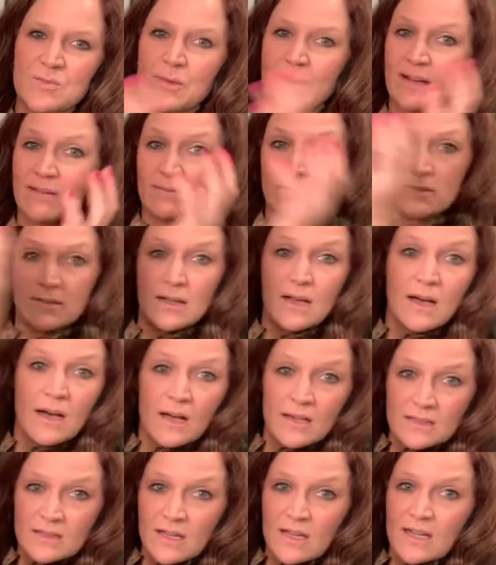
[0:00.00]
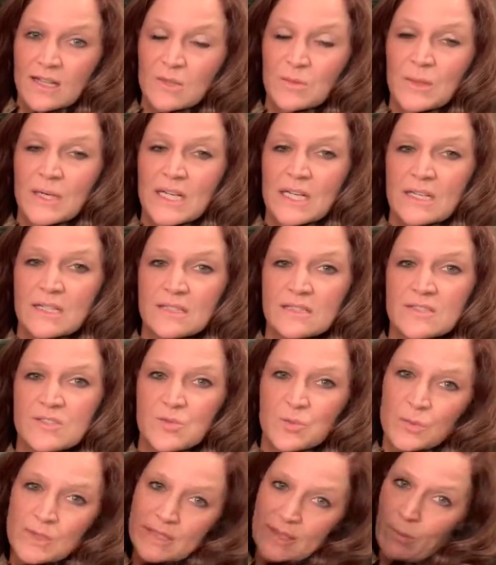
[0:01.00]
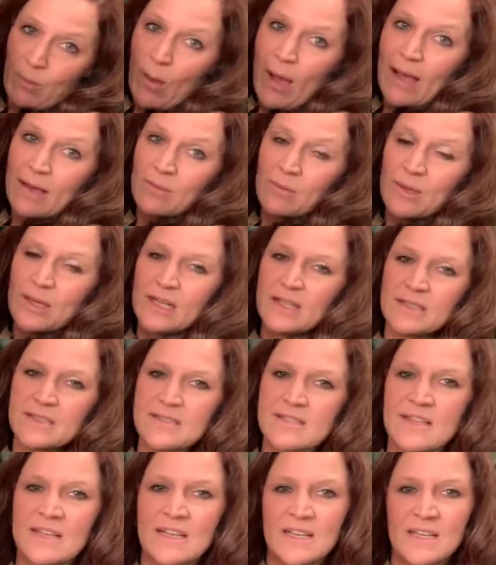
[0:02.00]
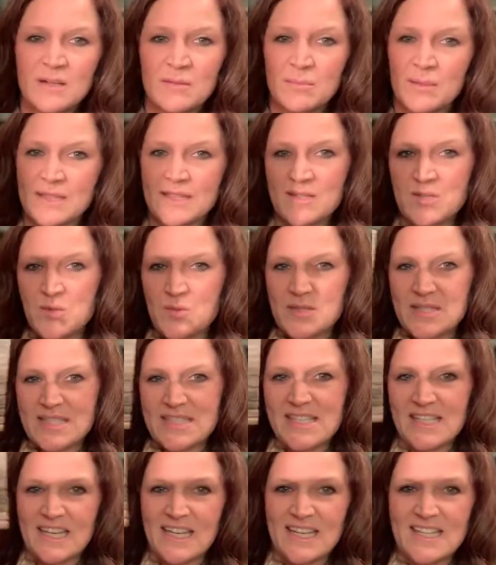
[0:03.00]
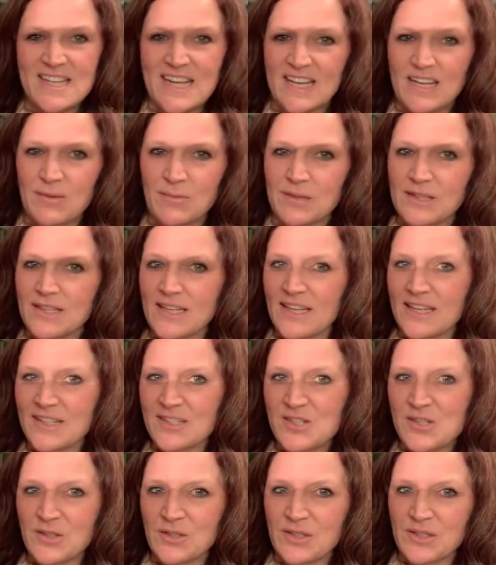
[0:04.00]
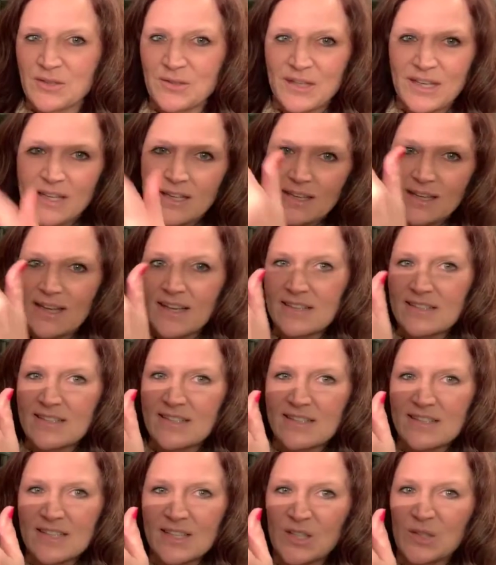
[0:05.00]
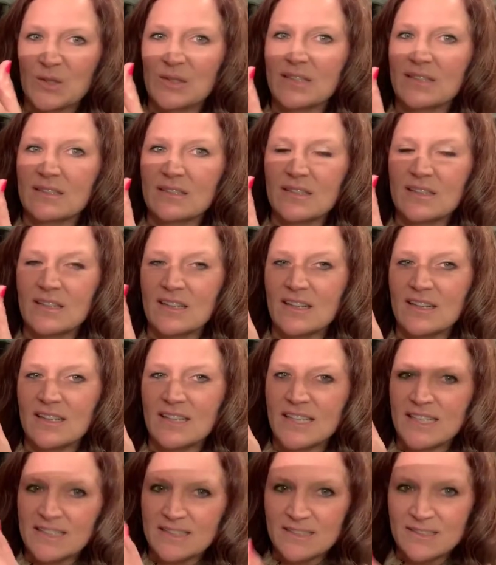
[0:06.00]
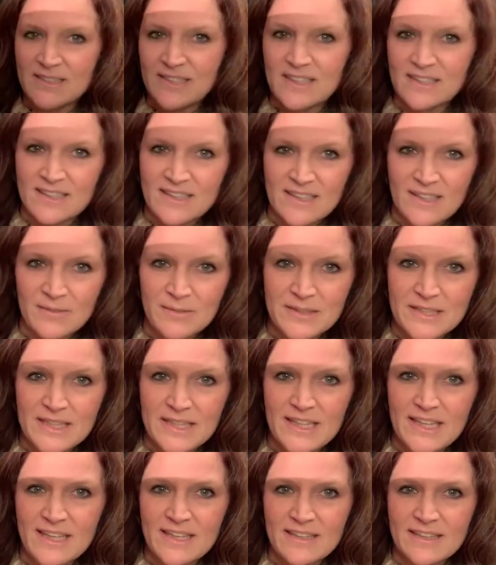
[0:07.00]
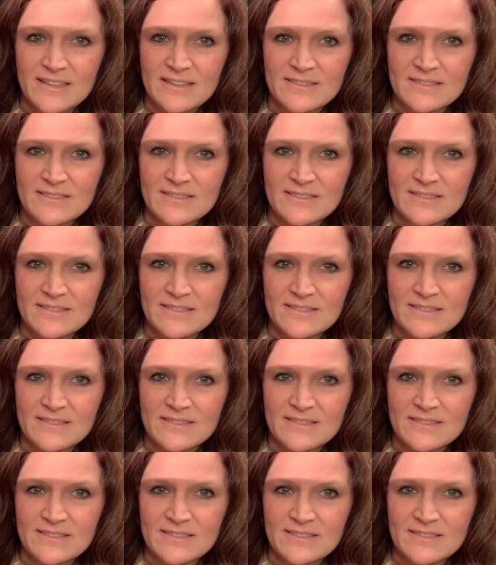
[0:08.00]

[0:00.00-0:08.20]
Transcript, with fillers: We have long, long ones, really wide ones, but this was a teeny tiny one that I could show you, and it has this cute little claw antler on that I really like.